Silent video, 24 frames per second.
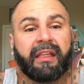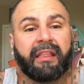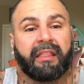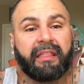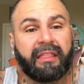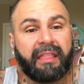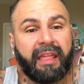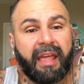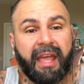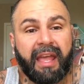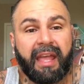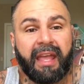
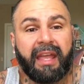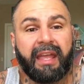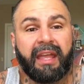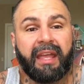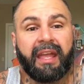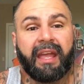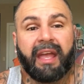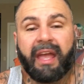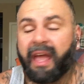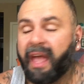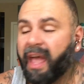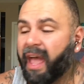
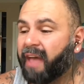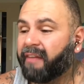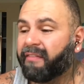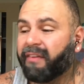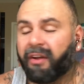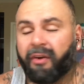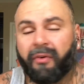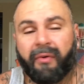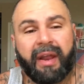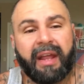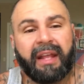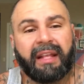They have
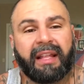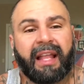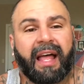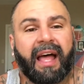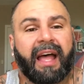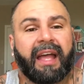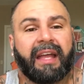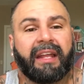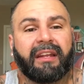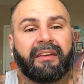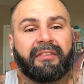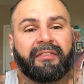a great
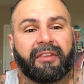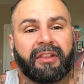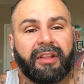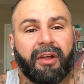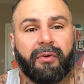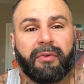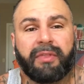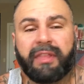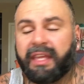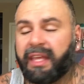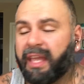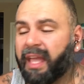line of
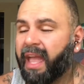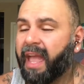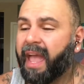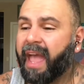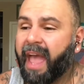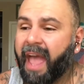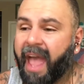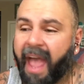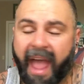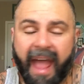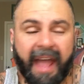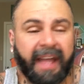clothing,
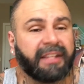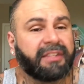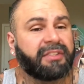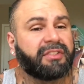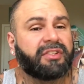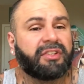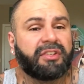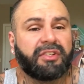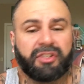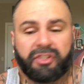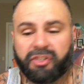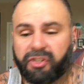
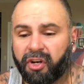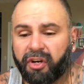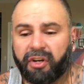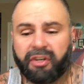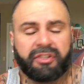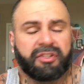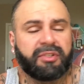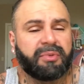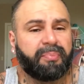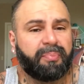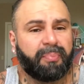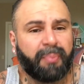hats,
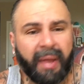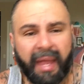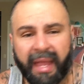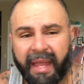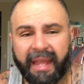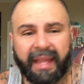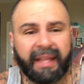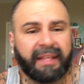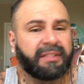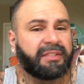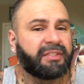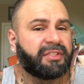shirts,
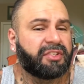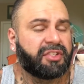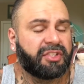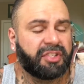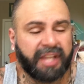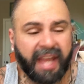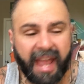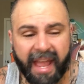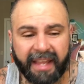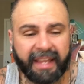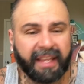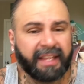pants,
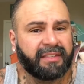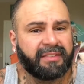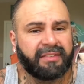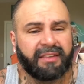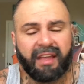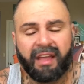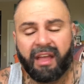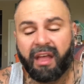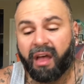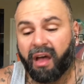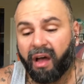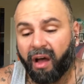jackets,
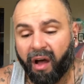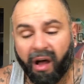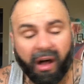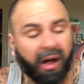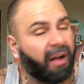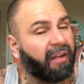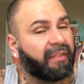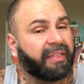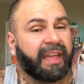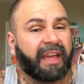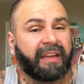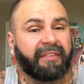
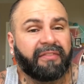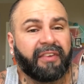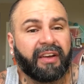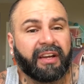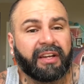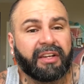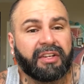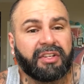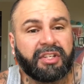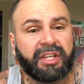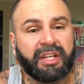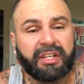all that
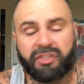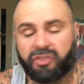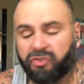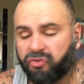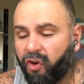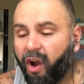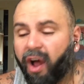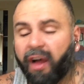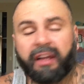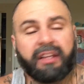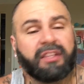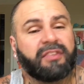fucking shit.
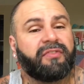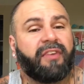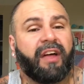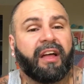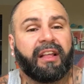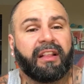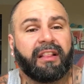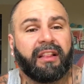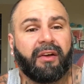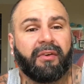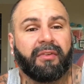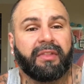Strong as
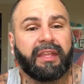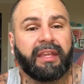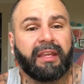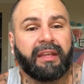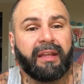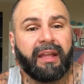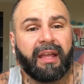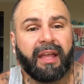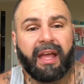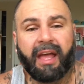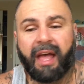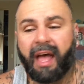fuck
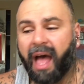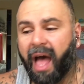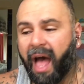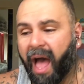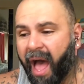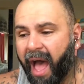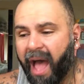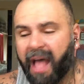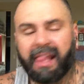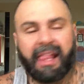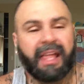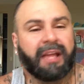clothing.
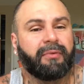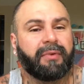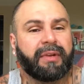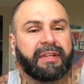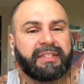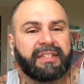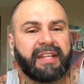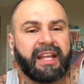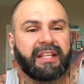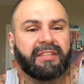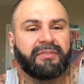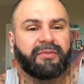I like what
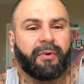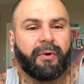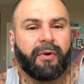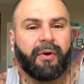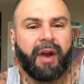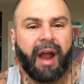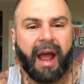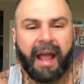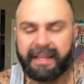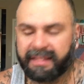it stands for.